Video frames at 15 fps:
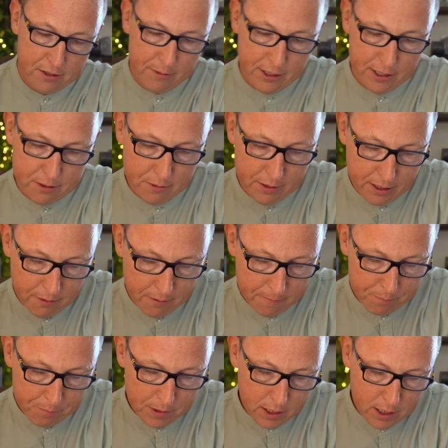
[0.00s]
to be honest with you.
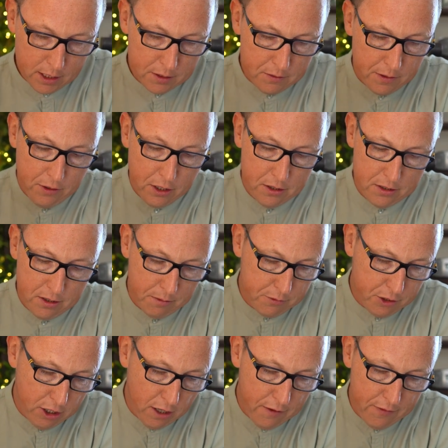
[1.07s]
So we've got some cherry